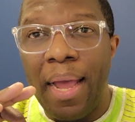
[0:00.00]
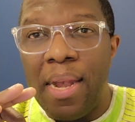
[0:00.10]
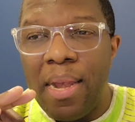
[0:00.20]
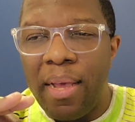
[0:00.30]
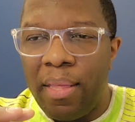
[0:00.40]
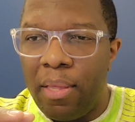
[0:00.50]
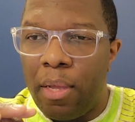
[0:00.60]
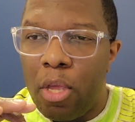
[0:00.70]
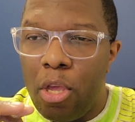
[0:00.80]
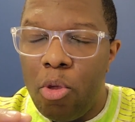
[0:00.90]

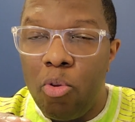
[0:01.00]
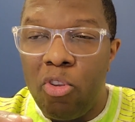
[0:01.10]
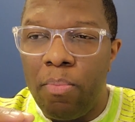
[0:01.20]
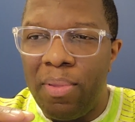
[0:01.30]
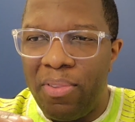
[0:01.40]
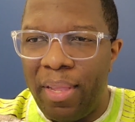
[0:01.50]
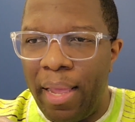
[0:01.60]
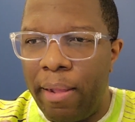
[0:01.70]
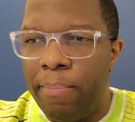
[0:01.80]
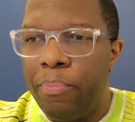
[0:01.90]
Another huge
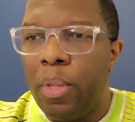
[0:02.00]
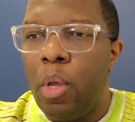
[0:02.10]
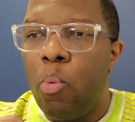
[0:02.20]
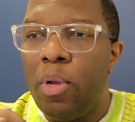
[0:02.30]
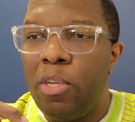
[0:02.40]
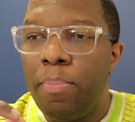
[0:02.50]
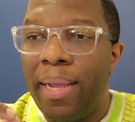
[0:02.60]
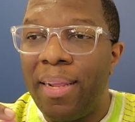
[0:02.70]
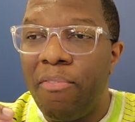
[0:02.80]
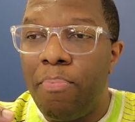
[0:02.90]
mistake, which
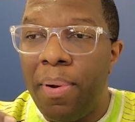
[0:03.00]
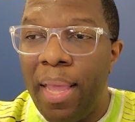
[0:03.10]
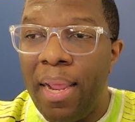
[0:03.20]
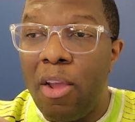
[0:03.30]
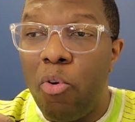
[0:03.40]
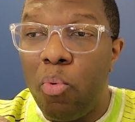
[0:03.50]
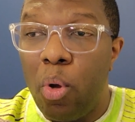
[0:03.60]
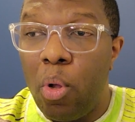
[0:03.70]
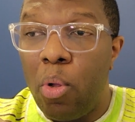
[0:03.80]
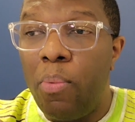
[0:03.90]
might have played a
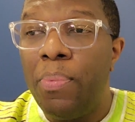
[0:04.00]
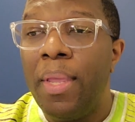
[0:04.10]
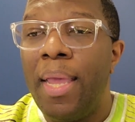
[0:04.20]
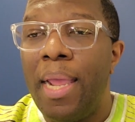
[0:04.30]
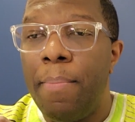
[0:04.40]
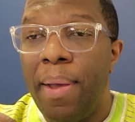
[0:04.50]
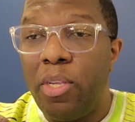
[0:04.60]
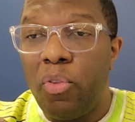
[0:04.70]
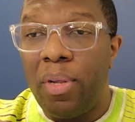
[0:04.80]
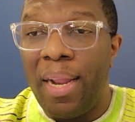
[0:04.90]
role in
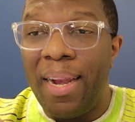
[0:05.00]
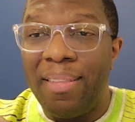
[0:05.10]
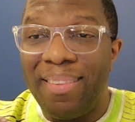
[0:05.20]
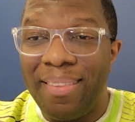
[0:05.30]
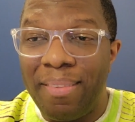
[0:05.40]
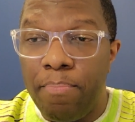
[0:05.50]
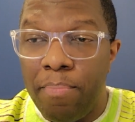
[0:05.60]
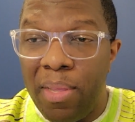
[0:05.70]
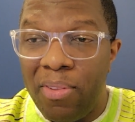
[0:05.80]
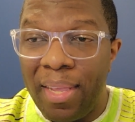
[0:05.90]
Manchester United's
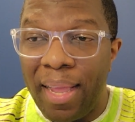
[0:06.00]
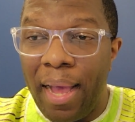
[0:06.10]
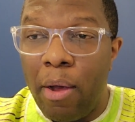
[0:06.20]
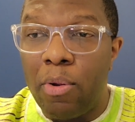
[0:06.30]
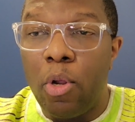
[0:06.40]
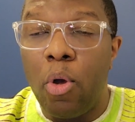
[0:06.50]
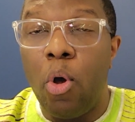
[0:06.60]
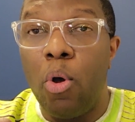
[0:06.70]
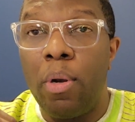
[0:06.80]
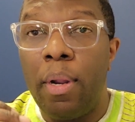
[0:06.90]
missing out
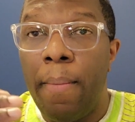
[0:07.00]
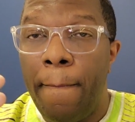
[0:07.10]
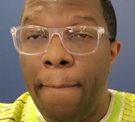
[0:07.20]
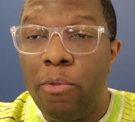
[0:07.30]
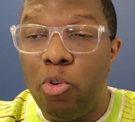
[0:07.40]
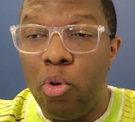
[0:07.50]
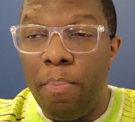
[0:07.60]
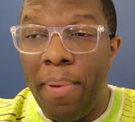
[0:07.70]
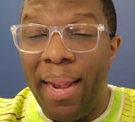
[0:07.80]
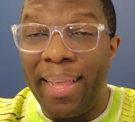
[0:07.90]
on
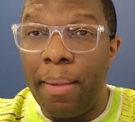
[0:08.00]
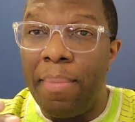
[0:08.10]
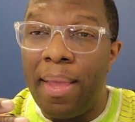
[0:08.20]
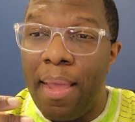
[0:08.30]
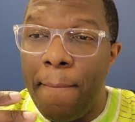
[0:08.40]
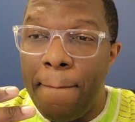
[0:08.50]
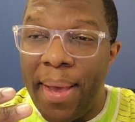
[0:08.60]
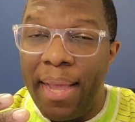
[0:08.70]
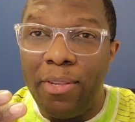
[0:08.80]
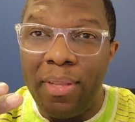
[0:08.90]
Jude Bellingham.
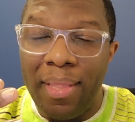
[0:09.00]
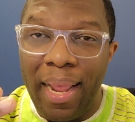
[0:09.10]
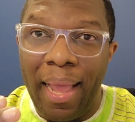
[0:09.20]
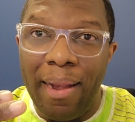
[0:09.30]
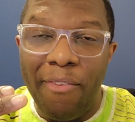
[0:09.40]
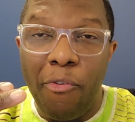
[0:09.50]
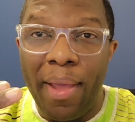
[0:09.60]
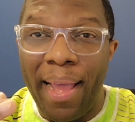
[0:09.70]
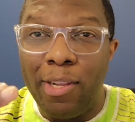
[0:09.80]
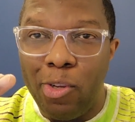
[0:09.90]
Imagine that if we
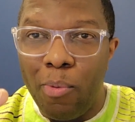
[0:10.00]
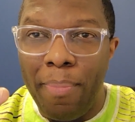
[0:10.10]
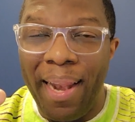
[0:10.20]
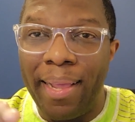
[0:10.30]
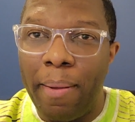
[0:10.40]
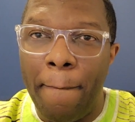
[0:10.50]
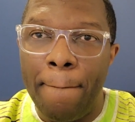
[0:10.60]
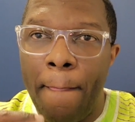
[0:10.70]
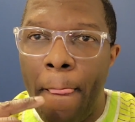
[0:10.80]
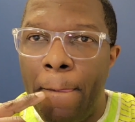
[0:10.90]
had Jude Bellingham
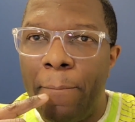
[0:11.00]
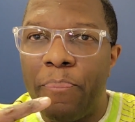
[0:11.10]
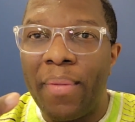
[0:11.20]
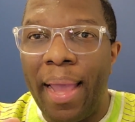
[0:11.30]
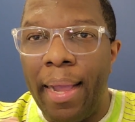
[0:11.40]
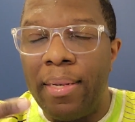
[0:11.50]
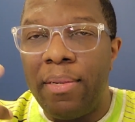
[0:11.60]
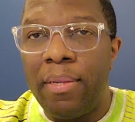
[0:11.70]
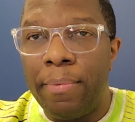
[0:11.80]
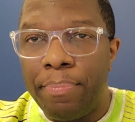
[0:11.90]
at